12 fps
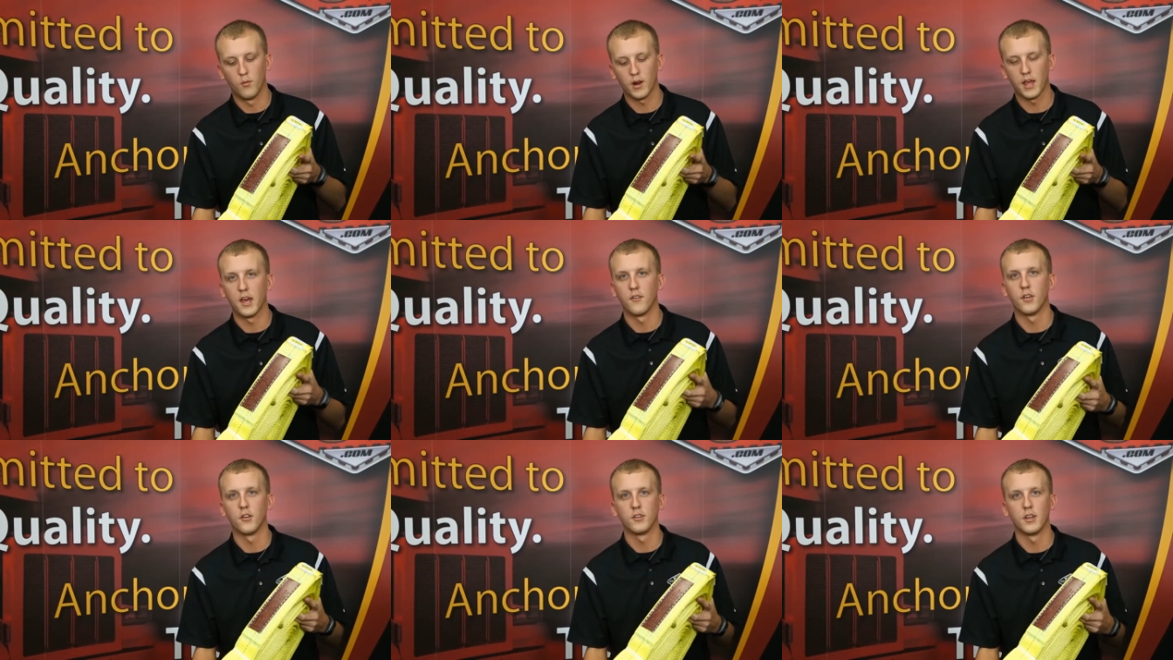What I
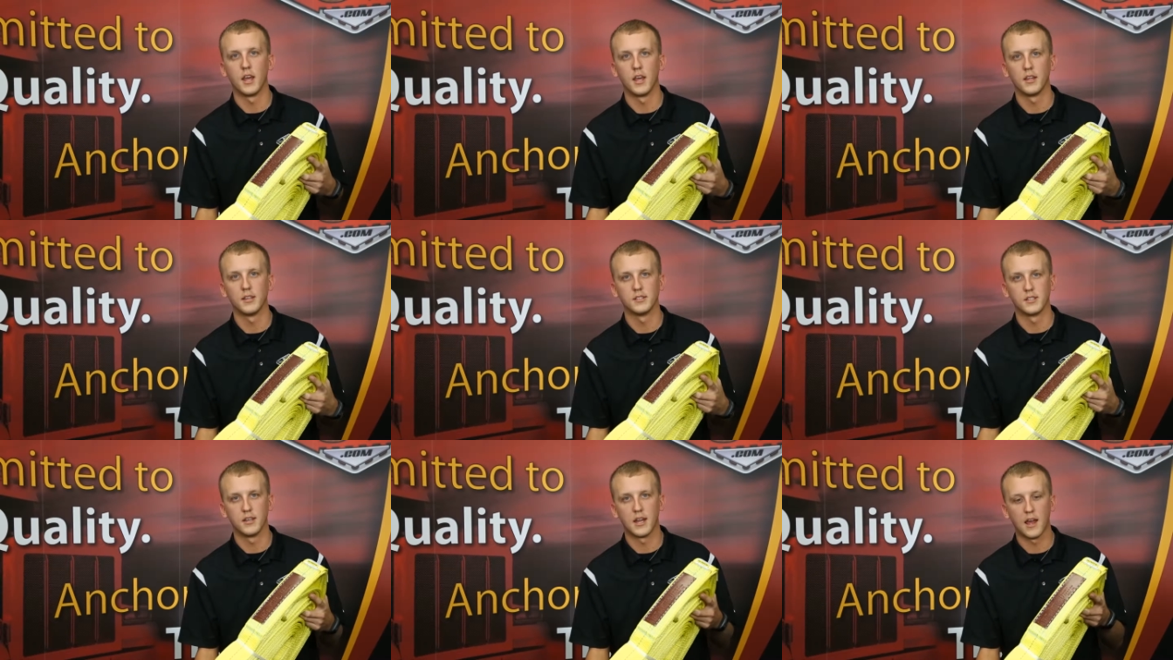have here today
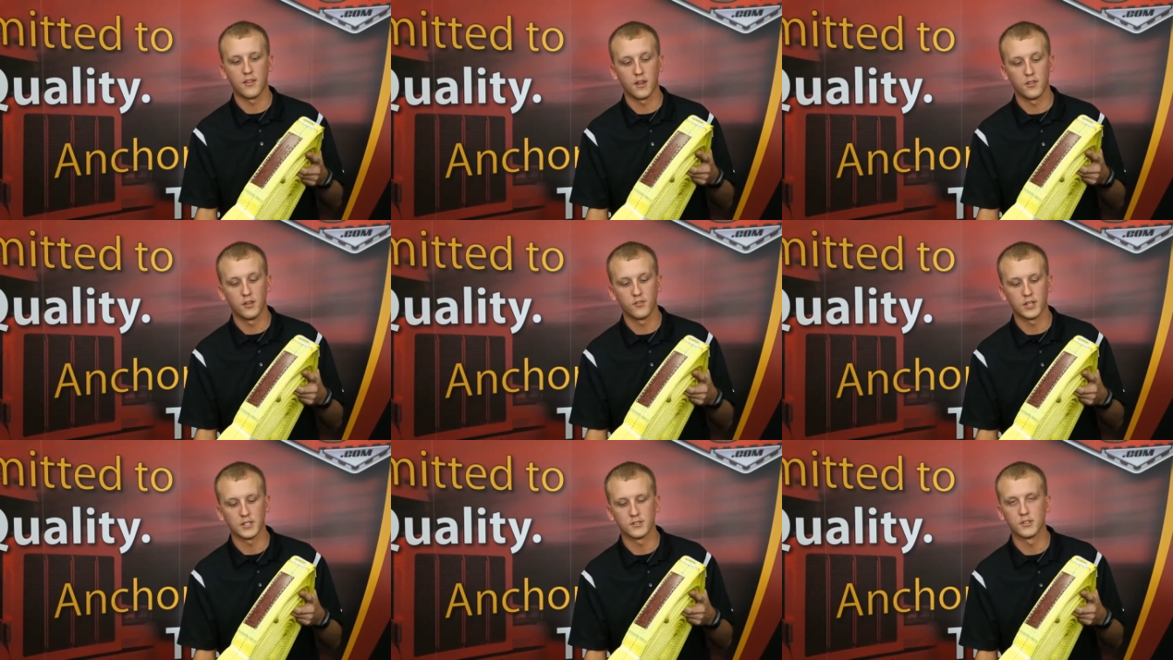is a nylon
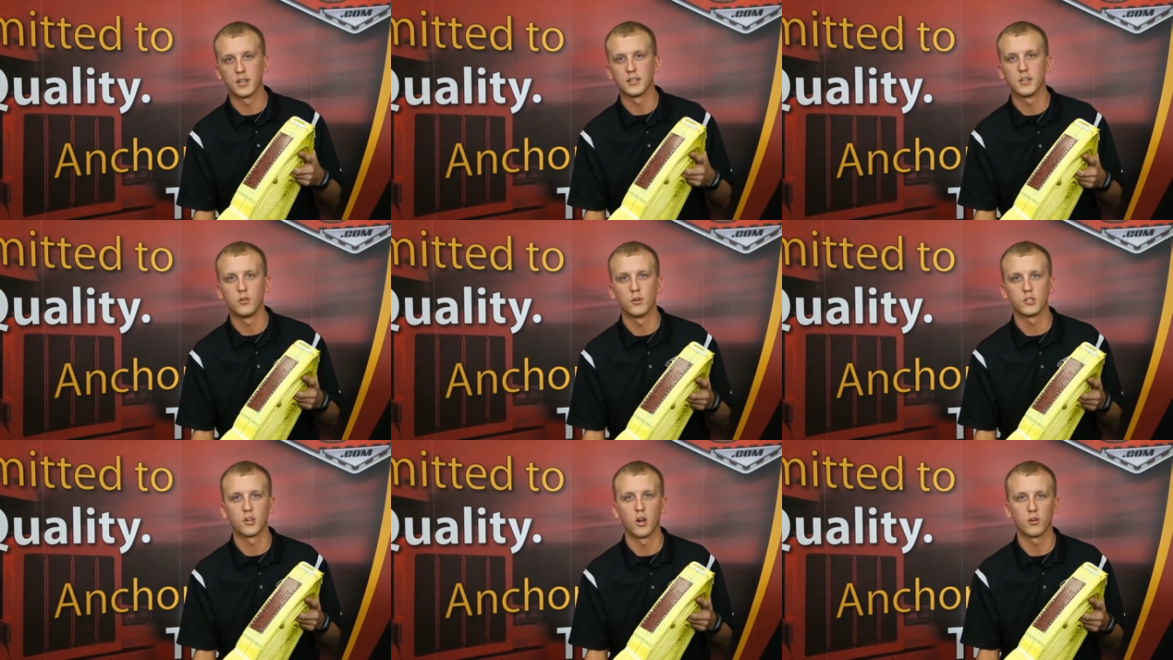lifting sling that
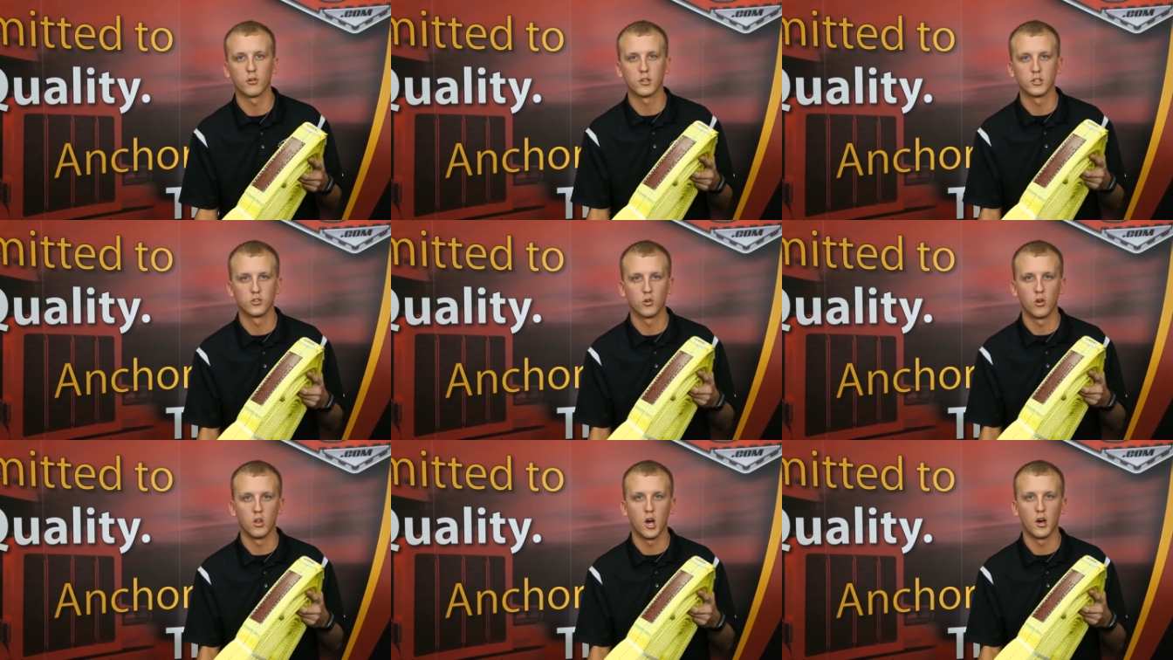US Cargo
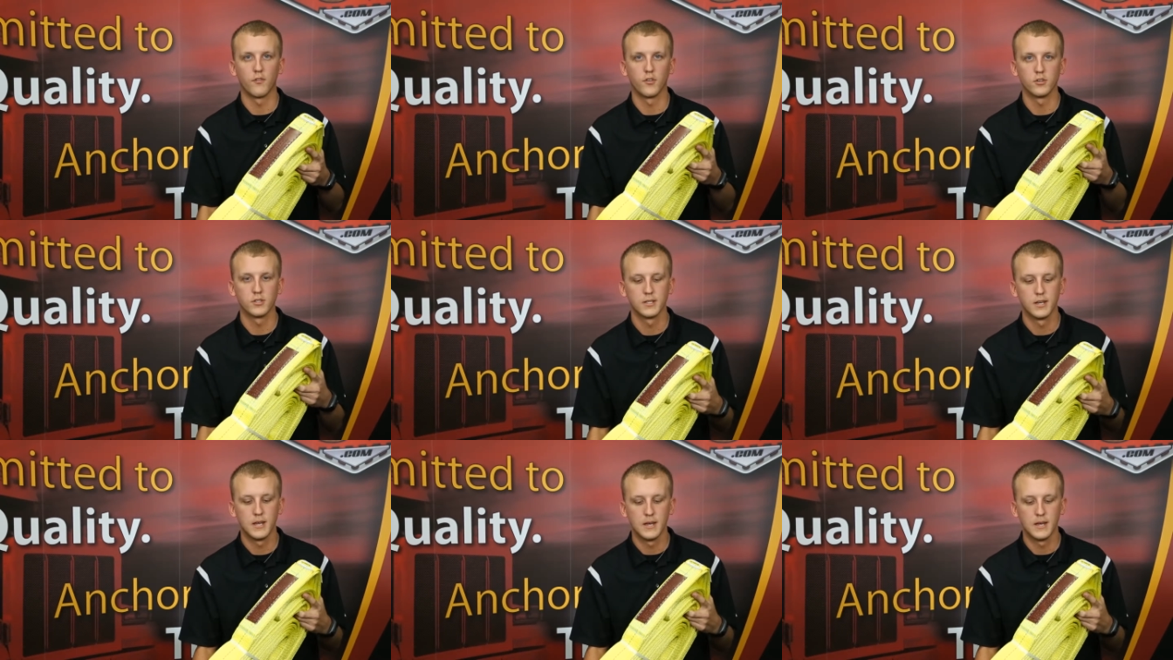Control offers.